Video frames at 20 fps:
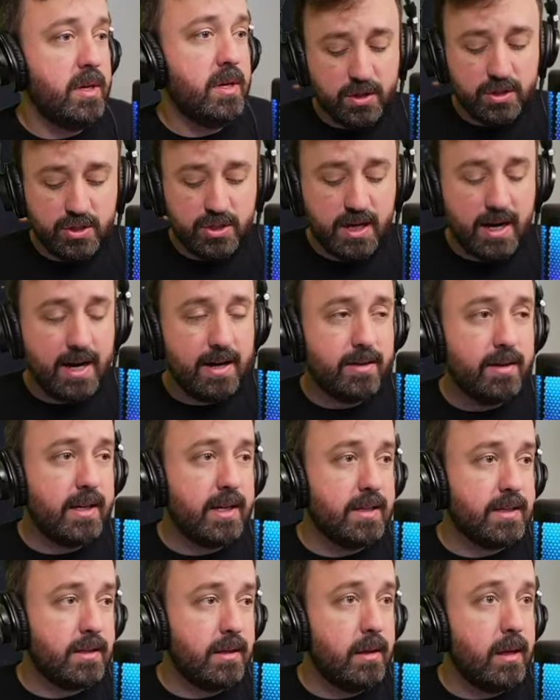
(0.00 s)
which I
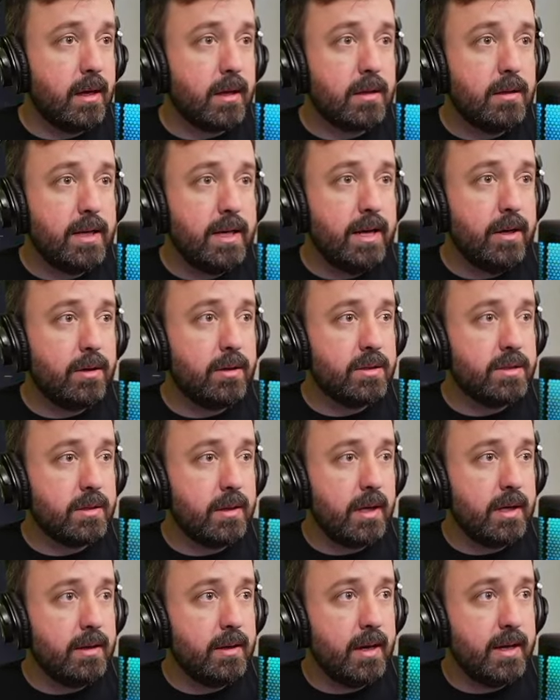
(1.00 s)
think is a lot cleaner. It's a
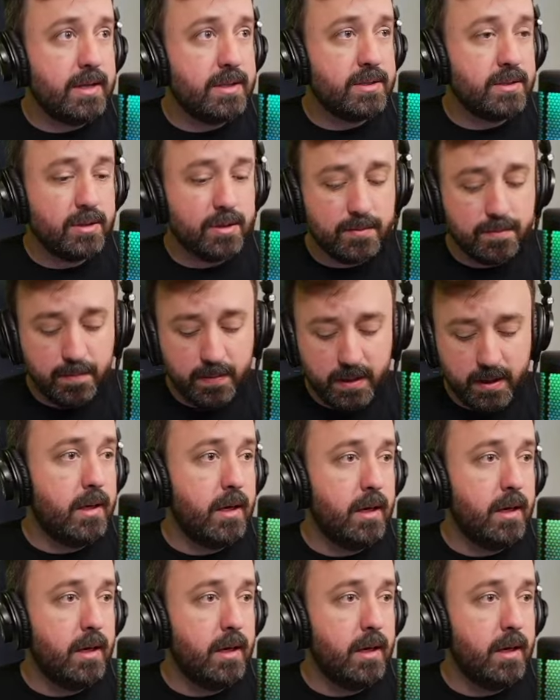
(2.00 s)
lot nicer.